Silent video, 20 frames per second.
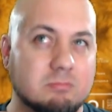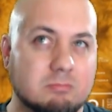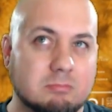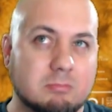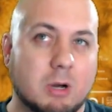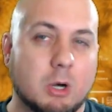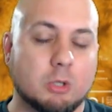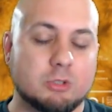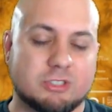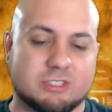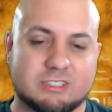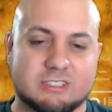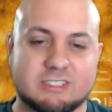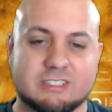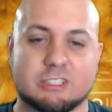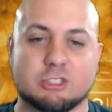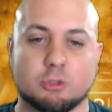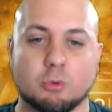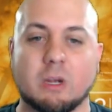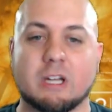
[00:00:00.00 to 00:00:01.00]
most
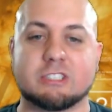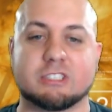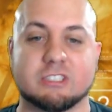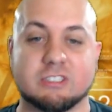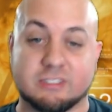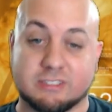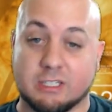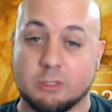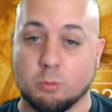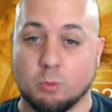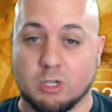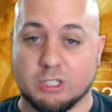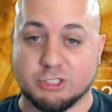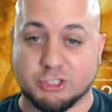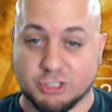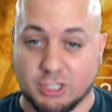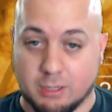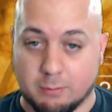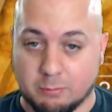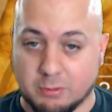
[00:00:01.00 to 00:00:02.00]
situations in one
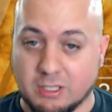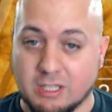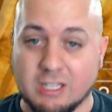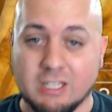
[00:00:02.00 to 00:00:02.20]
jump.